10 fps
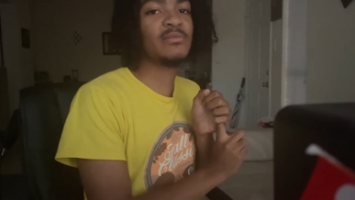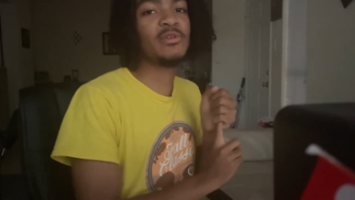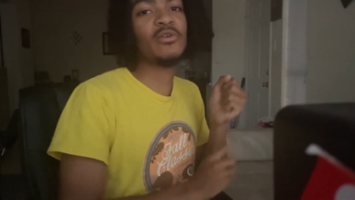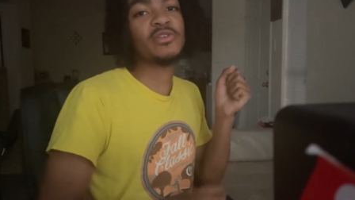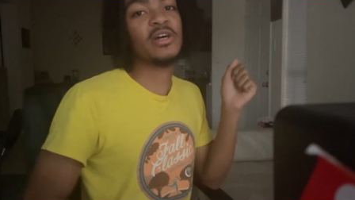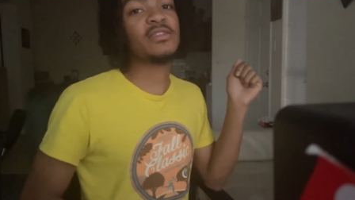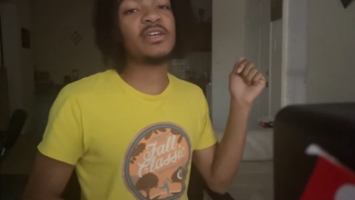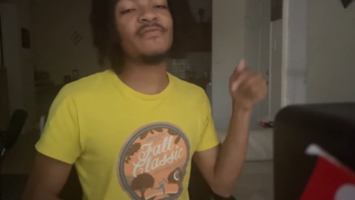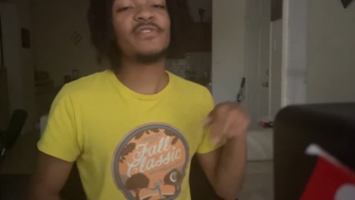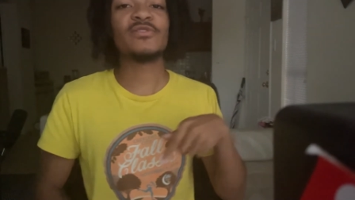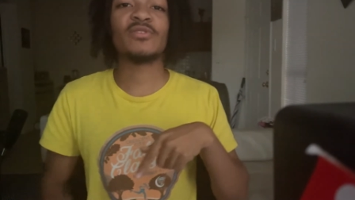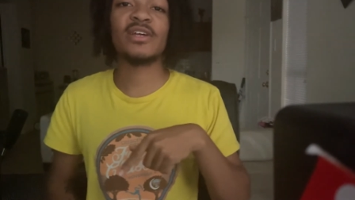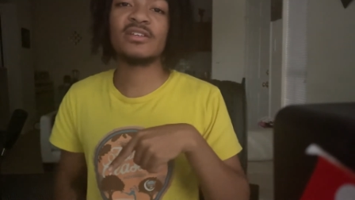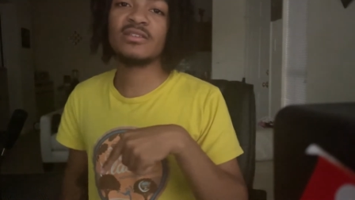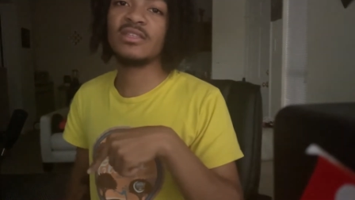Let me know what y'all think of this one
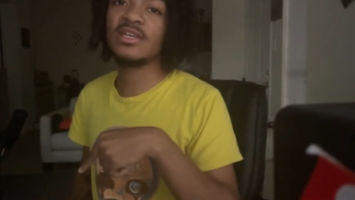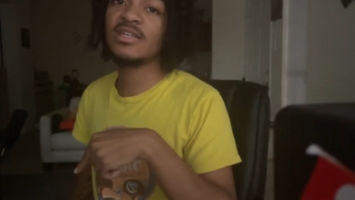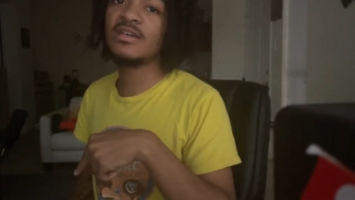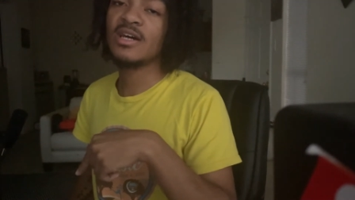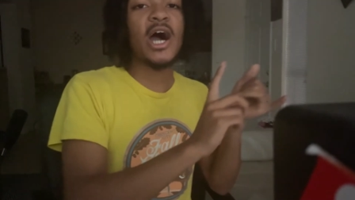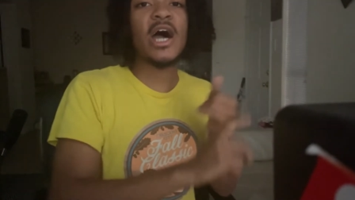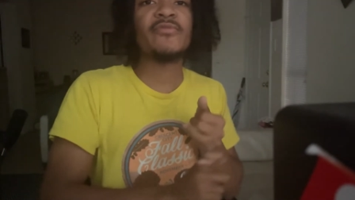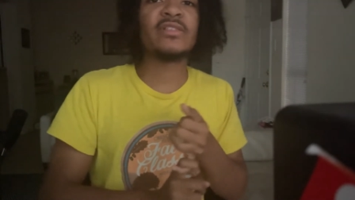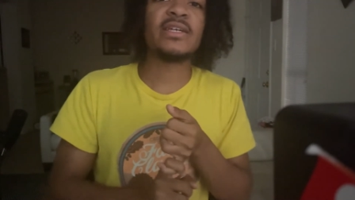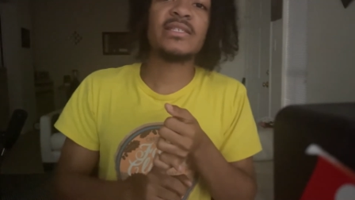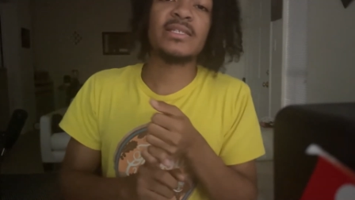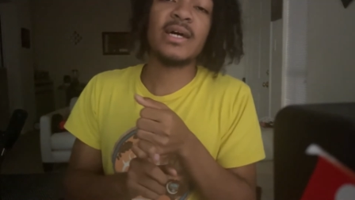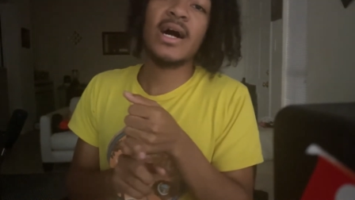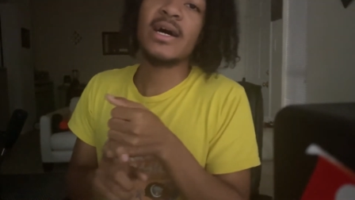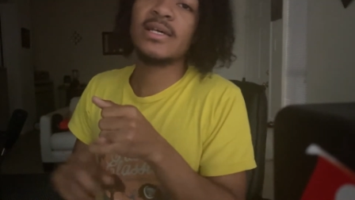I just did. I have a link to
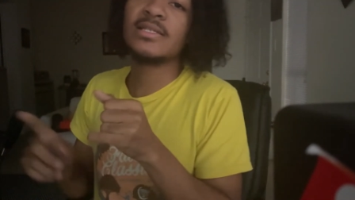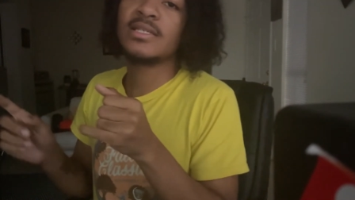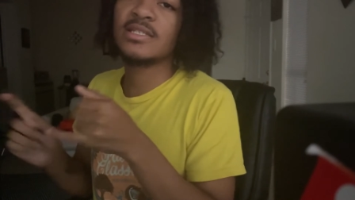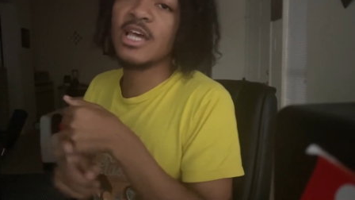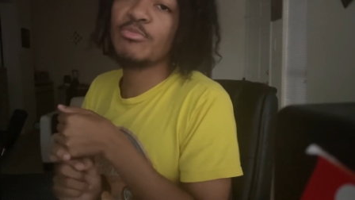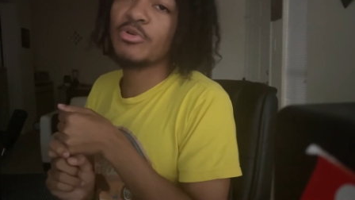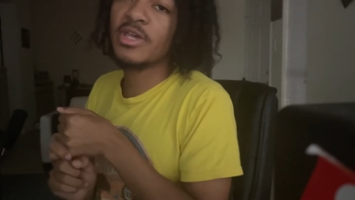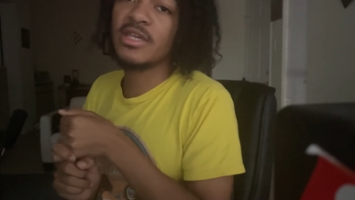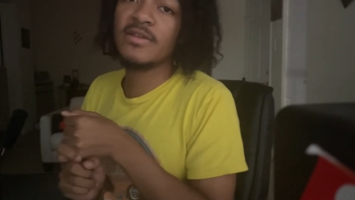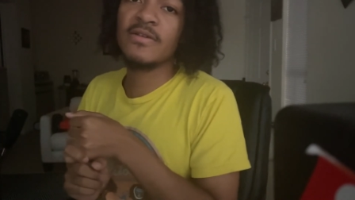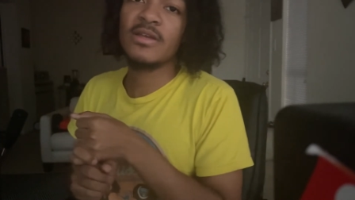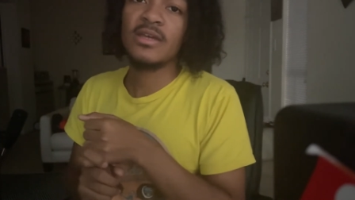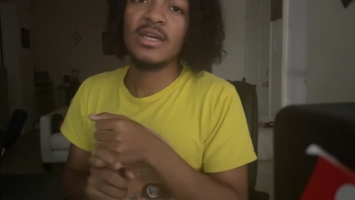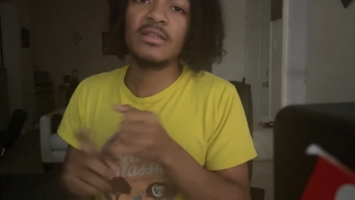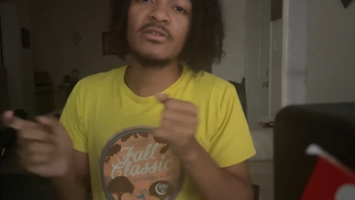Ty's sample kit
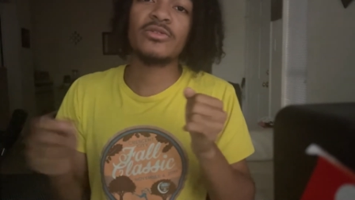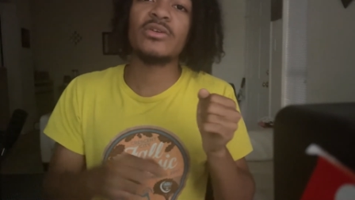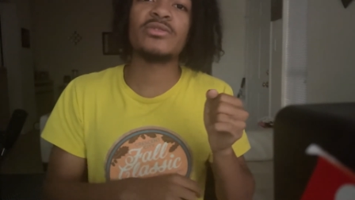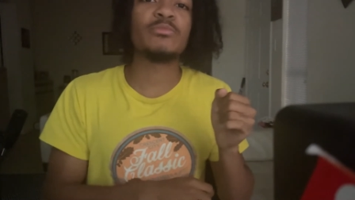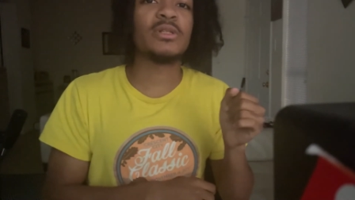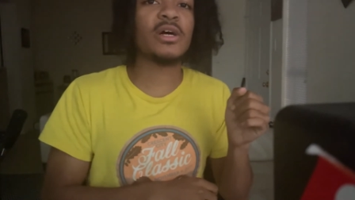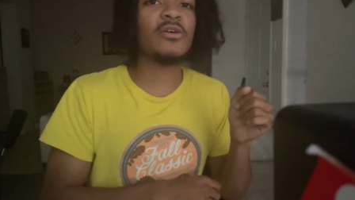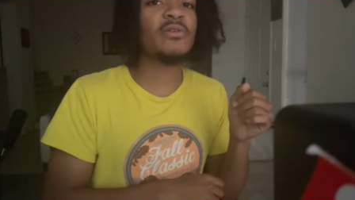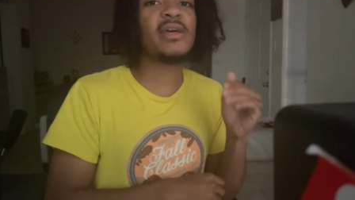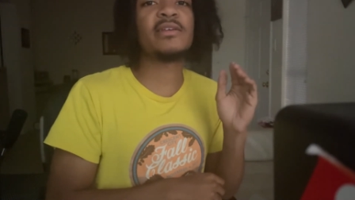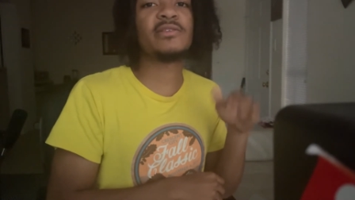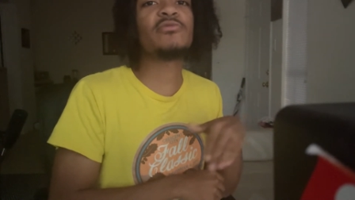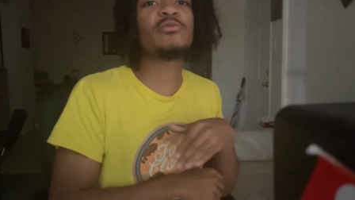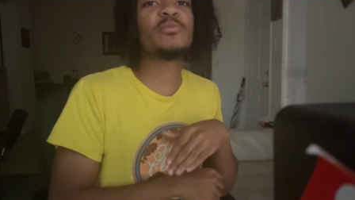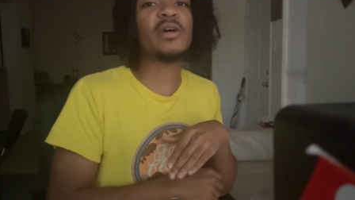in the description below, and his
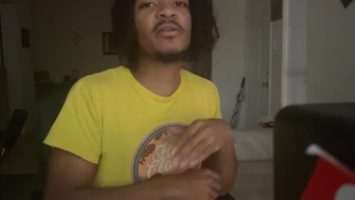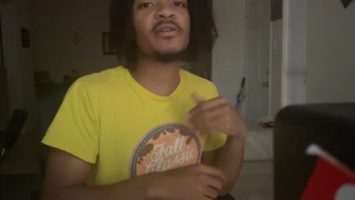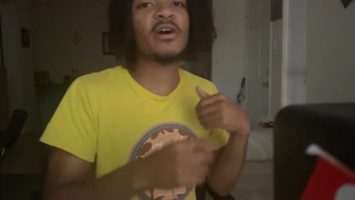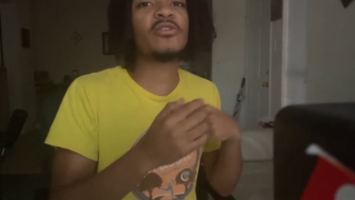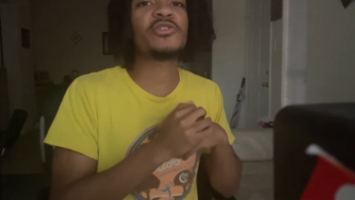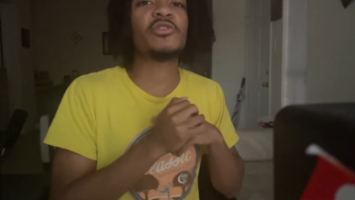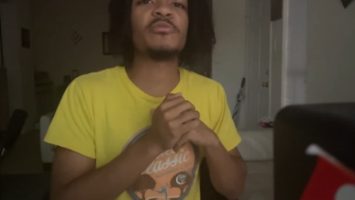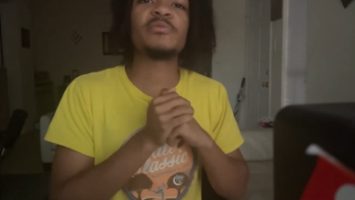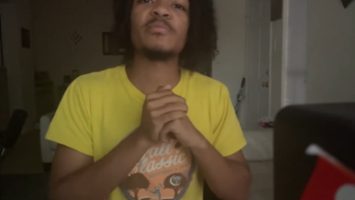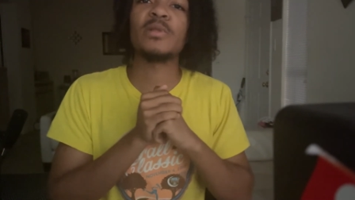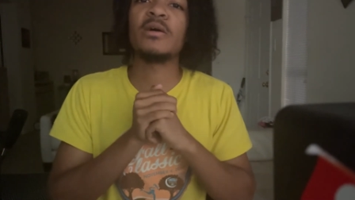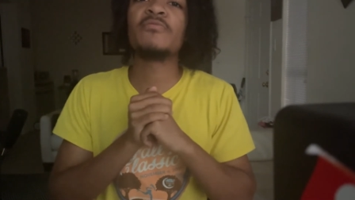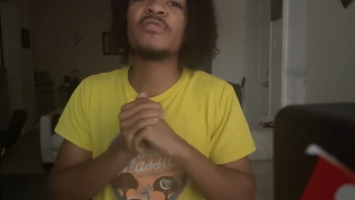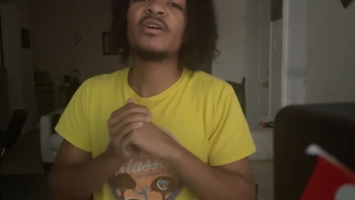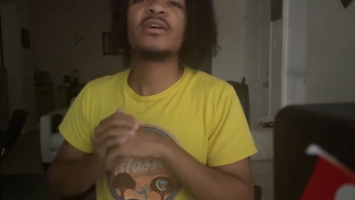YouTube channel. Y'all go show him some
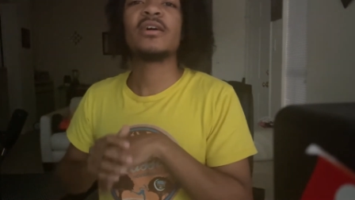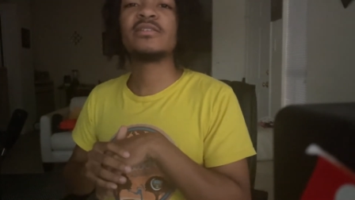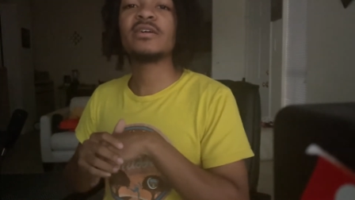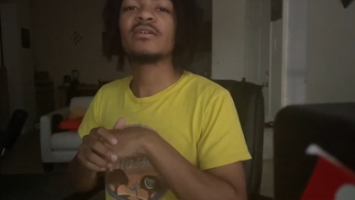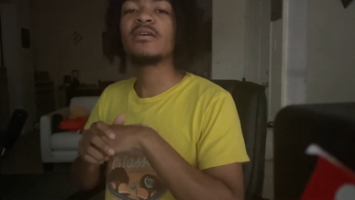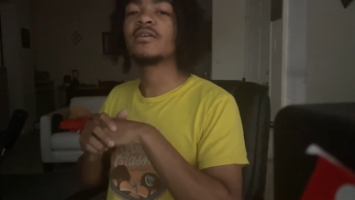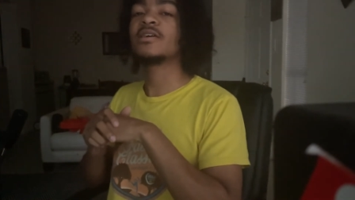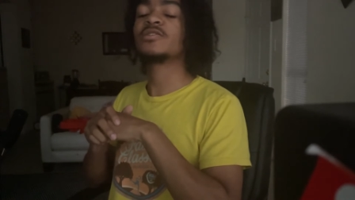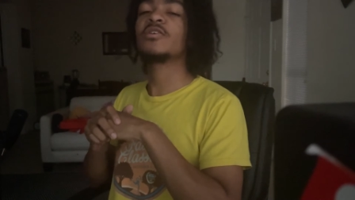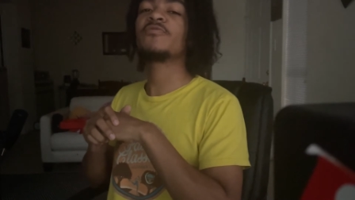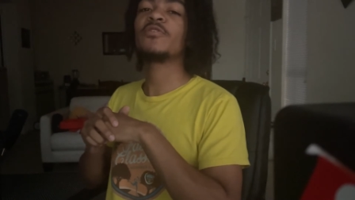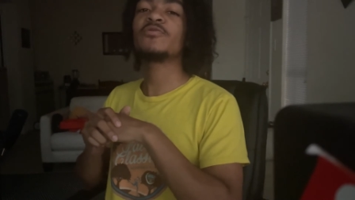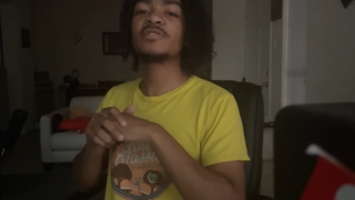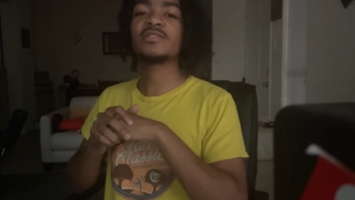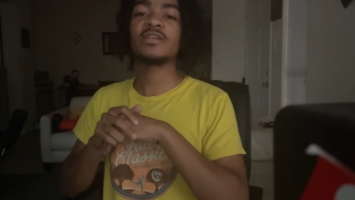love. And yeah, I'll catch y'all
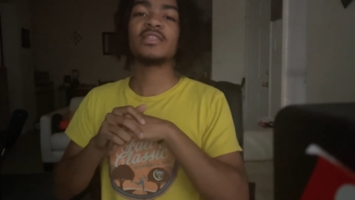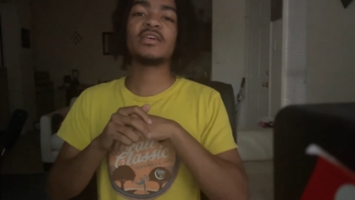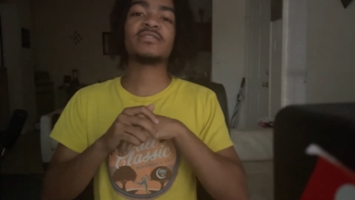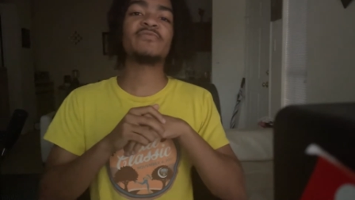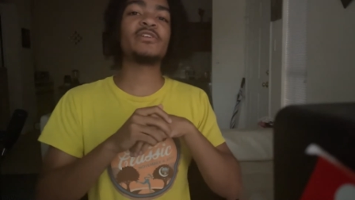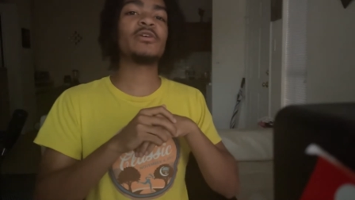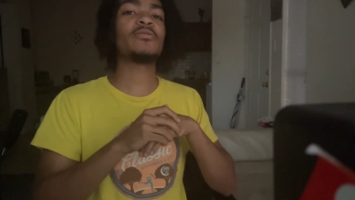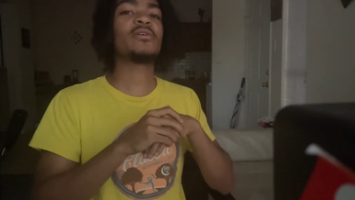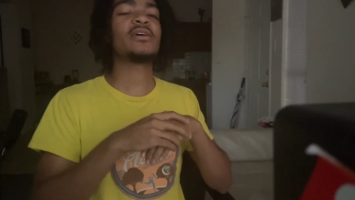folks in the next video.